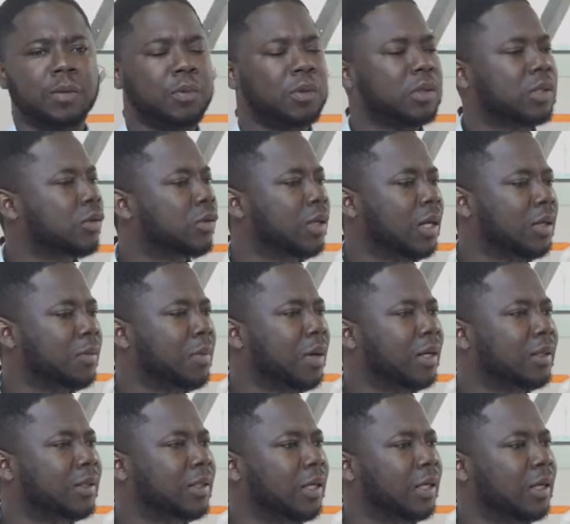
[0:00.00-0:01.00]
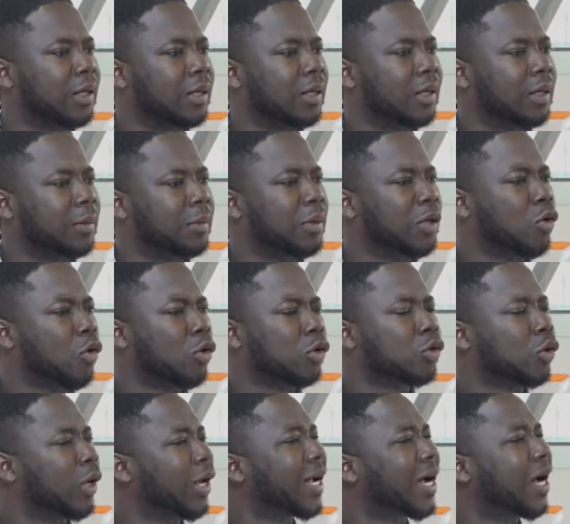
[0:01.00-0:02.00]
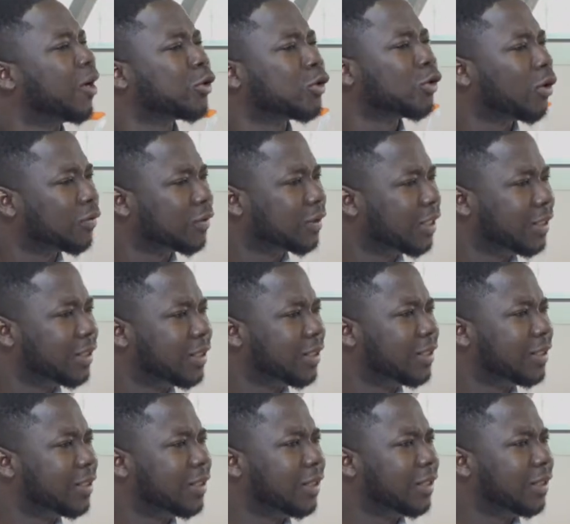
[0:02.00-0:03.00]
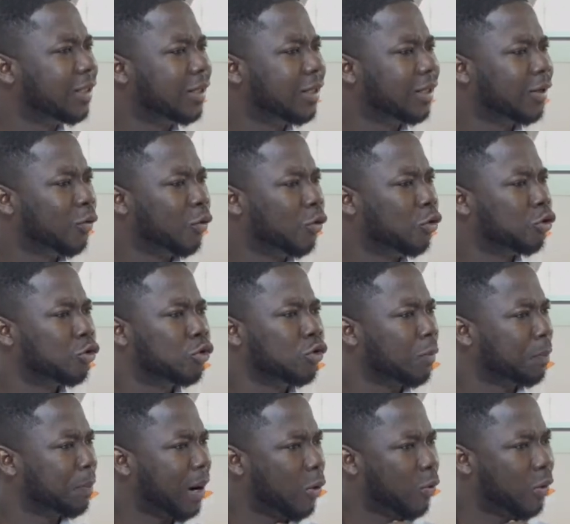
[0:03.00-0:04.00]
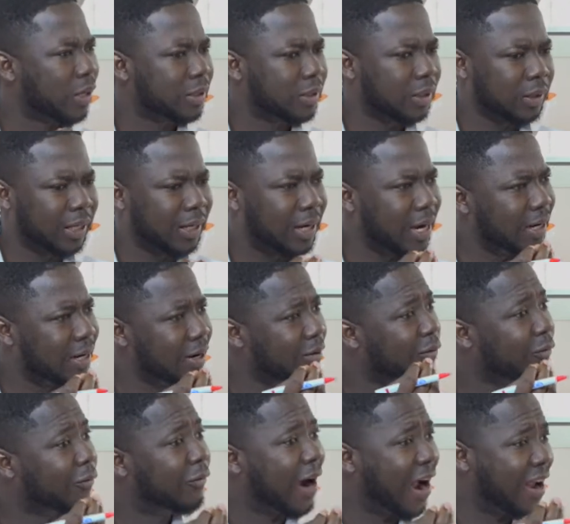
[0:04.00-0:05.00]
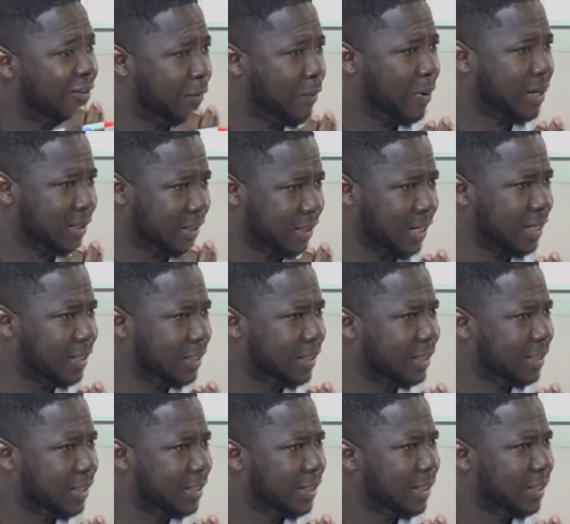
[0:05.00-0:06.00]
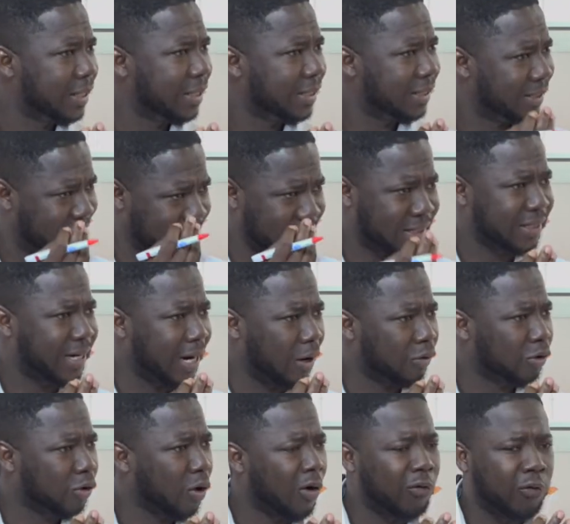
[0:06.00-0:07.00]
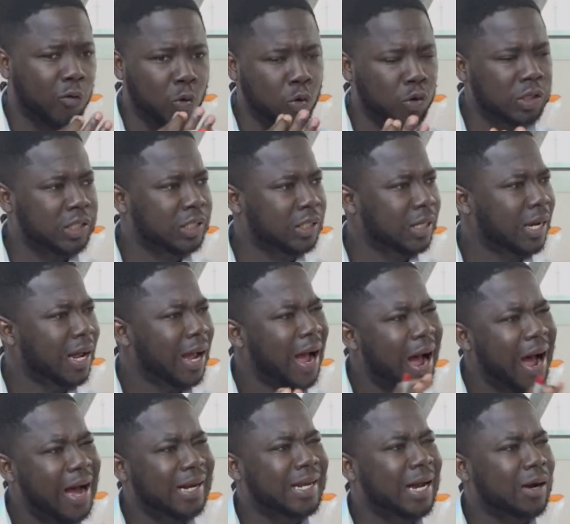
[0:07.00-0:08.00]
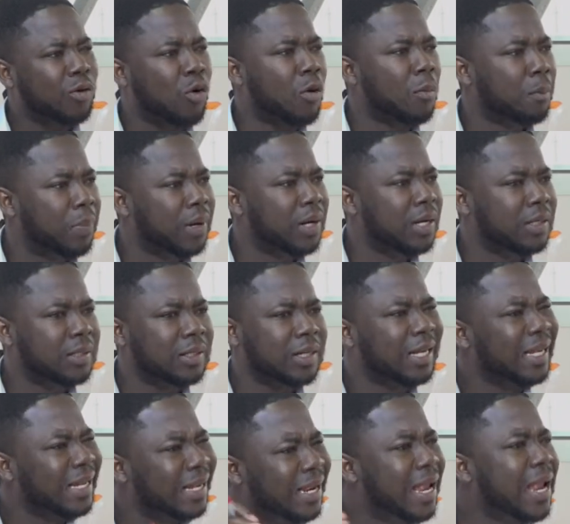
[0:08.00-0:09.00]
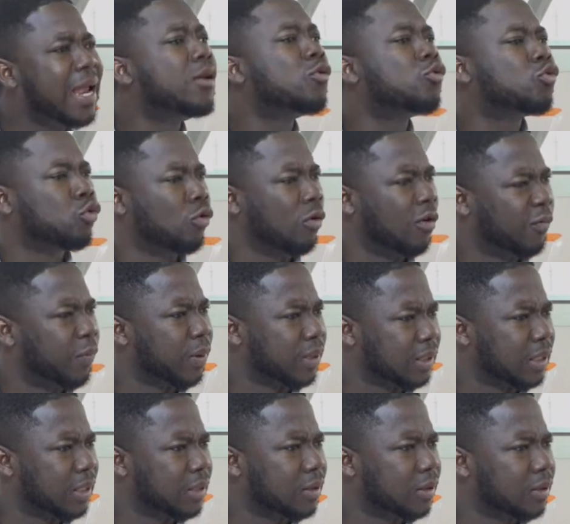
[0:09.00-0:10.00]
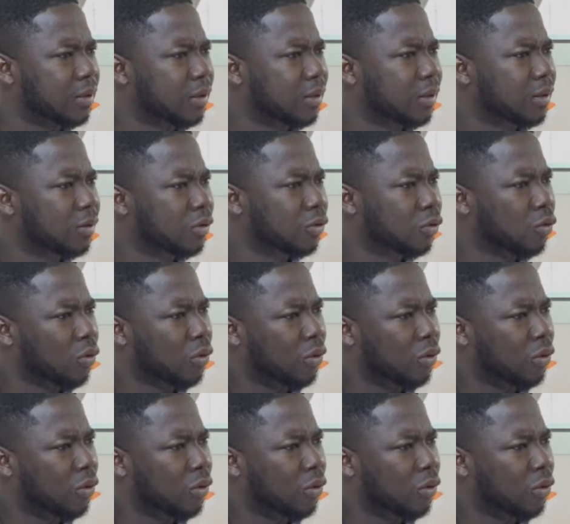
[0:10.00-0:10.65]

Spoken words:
prosecutor nearby say, because of a council of state in tea. Or you soon powers gaining 5% discount, of which other companies gain 12%. So,